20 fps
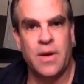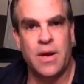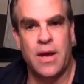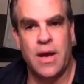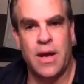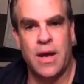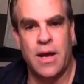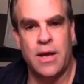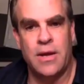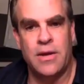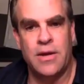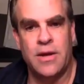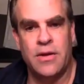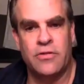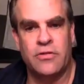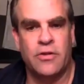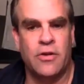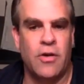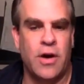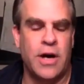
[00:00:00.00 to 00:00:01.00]
And
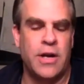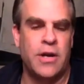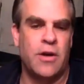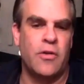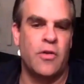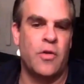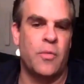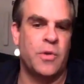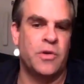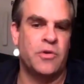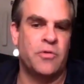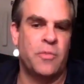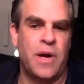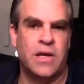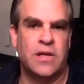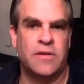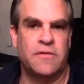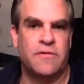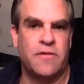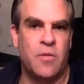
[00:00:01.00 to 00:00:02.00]
so I know the
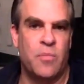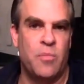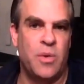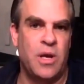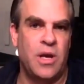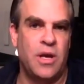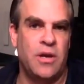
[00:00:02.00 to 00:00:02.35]
perspective from being